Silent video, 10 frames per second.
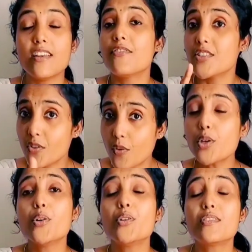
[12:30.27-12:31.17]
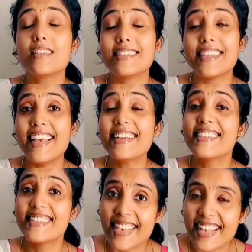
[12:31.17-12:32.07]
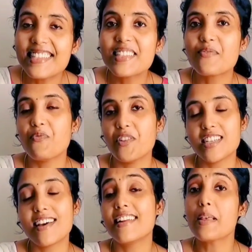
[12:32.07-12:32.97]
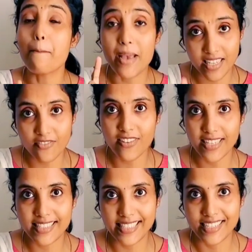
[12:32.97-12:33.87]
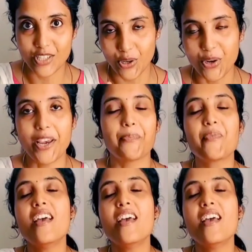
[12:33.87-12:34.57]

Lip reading: First of all, you're going to select cells which are at the metaphase stage, okay?